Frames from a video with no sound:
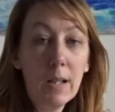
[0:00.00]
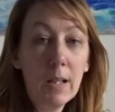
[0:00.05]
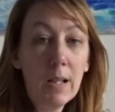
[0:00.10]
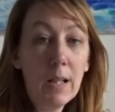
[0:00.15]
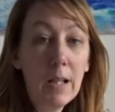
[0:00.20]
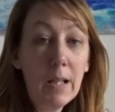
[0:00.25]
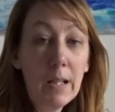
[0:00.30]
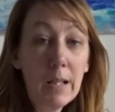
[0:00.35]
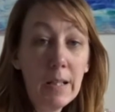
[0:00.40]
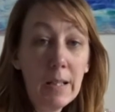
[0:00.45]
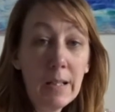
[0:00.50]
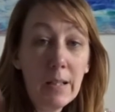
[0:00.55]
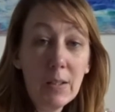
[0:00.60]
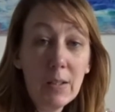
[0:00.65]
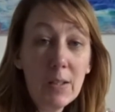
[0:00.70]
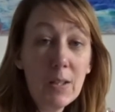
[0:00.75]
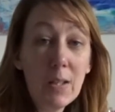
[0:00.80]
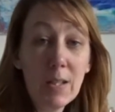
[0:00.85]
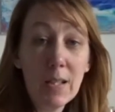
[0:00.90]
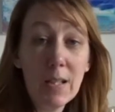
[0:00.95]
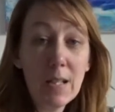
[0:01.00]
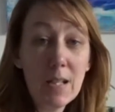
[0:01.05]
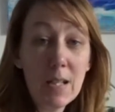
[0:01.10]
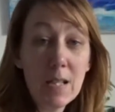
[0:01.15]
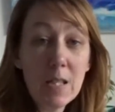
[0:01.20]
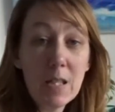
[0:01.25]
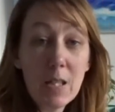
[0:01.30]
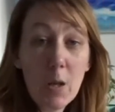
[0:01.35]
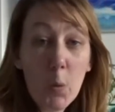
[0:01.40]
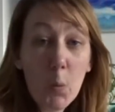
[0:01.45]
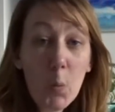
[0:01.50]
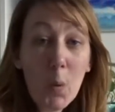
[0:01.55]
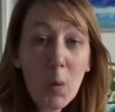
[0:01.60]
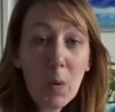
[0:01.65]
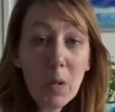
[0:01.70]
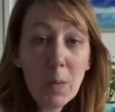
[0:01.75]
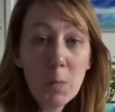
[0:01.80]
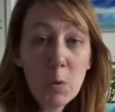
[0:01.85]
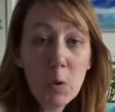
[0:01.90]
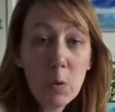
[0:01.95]
hi guys, so
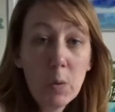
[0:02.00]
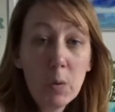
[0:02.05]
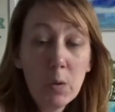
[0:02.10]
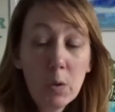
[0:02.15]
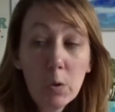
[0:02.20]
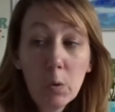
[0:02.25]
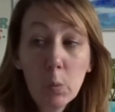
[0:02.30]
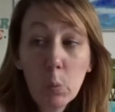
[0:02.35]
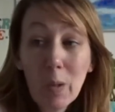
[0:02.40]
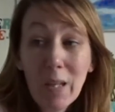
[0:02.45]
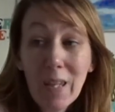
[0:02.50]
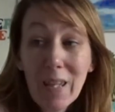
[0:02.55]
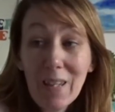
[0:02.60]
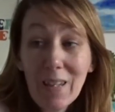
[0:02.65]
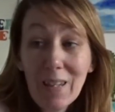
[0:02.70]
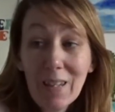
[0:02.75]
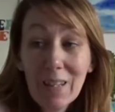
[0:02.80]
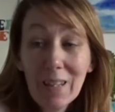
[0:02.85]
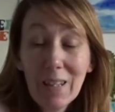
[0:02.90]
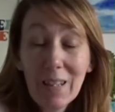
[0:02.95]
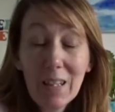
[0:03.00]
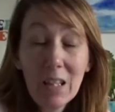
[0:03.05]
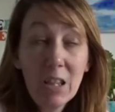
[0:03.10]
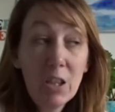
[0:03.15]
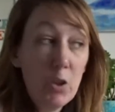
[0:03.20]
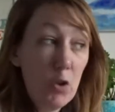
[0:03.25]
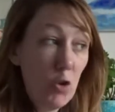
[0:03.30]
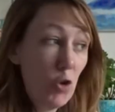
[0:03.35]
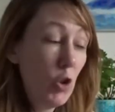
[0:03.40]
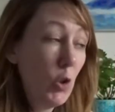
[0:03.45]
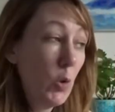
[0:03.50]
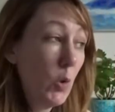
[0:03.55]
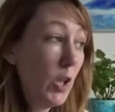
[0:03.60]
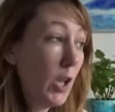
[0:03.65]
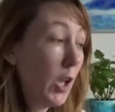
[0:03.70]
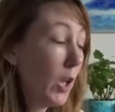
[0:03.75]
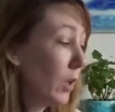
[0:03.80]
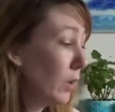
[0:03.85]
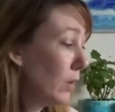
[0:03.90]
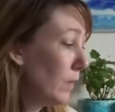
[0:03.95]
welcome to a new week in the
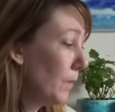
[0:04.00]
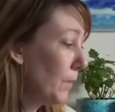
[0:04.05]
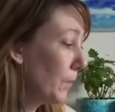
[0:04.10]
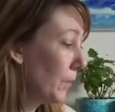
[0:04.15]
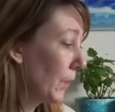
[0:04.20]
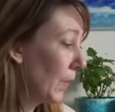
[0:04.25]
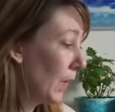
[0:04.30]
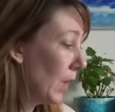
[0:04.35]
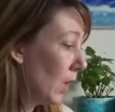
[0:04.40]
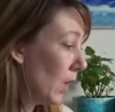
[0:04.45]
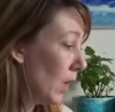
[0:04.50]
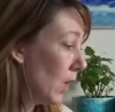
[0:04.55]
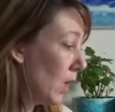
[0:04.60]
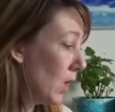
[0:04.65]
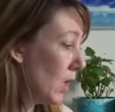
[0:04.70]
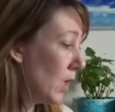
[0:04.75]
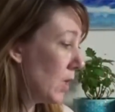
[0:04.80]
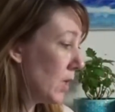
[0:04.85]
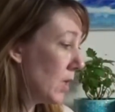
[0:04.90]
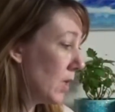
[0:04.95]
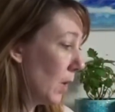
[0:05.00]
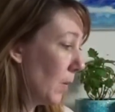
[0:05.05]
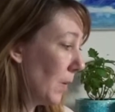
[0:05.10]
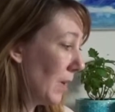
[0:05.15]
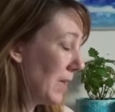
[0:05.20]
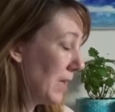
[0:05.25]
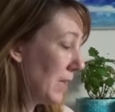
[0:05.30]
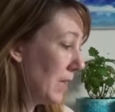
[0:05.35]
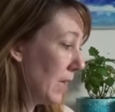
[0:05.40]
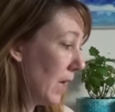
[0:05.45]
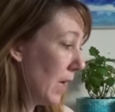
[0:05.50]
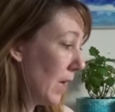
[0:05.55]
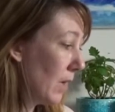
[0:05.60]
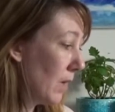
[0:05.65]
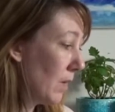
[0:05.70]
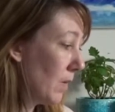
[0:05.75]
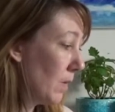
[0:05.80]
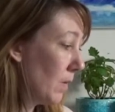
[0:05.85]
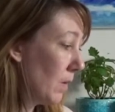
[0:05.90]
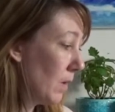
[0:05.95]
studio. So it's
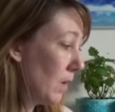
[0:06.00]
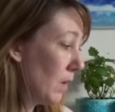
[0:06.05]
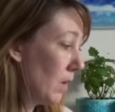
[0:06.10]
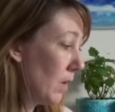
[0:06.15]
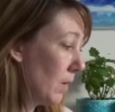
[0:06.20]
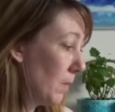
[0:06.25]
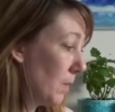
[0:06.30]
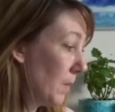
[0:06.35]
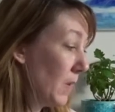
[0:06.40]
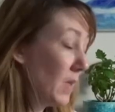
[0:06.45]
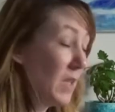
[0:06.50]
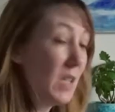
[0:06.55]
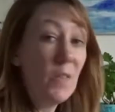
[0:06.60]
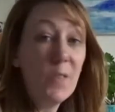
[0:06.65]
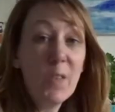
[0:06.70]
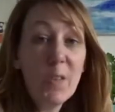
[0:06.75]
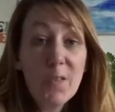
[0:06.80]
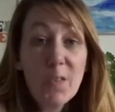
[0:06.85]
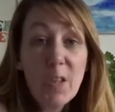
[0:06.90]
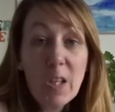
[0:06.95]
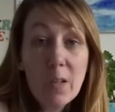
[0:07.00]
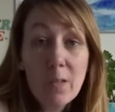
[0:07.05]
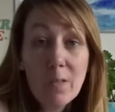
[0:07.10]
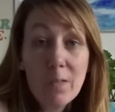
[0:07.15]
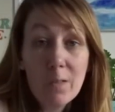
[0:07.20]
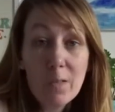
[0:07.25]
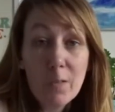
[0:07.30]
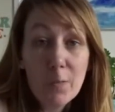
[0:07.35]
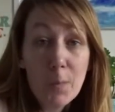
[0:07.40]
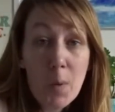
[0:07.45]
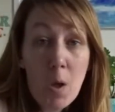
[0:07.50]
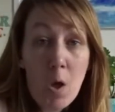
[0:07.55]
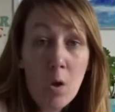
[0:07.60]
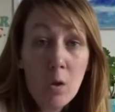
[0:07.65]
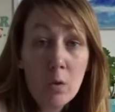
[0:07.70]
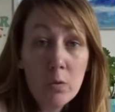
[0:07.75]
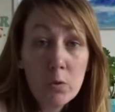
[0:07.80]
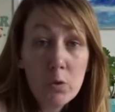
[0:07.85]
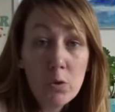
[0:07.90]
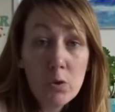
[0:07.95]
now, it's the 15th of
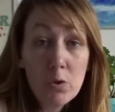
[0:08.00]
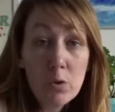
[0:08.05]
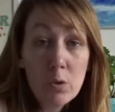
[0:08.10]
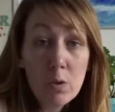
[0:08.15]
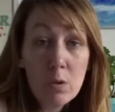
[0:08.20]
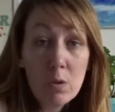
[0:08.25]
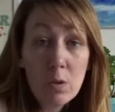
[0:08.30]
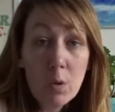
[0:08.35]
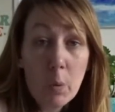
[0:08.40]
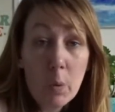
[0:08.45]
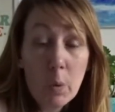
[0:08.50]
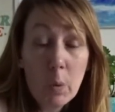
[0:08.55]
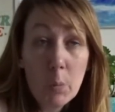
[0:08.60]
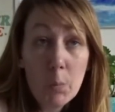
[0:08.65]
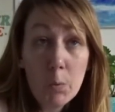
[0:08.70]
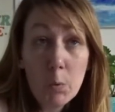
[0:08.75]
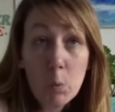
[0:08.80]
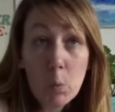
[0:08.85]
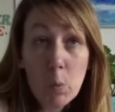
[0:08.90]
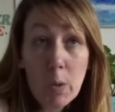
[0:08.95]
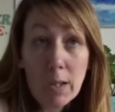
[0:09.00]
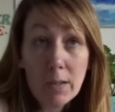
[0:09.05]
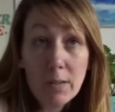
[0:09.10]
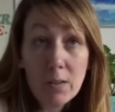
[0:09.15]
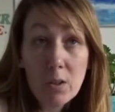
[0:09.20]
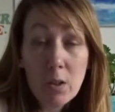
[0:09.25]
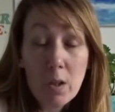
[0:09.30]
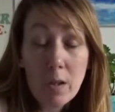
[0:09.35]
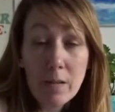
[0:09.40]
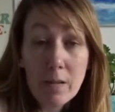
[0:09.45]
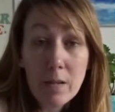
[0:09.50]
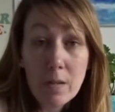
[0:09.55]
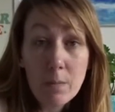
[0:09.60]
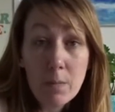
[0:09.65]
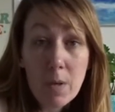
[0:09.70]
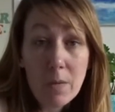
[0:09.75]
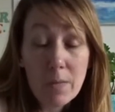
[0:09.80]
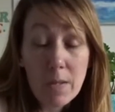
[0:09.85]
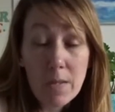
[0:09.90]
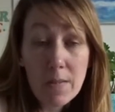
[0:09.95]
March, so I hope you all had a nice
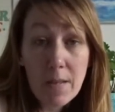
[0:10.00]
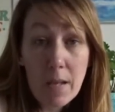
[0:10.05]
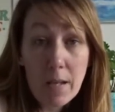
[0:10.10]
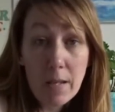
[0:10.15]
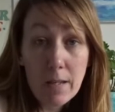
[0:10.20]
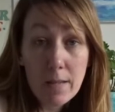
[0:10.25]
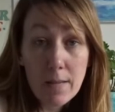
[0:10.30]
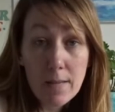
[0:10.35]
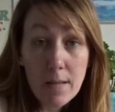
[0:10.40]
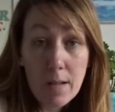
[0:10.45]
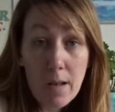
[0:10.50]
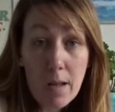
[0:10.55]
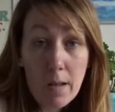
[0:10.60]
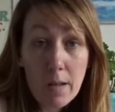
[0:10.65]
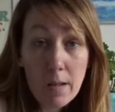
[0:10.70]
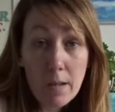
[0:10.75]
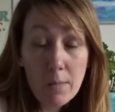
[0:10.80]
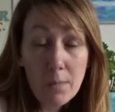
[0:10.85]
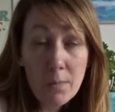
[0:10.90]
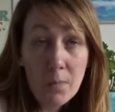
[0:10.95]
Mother's Day yesterday.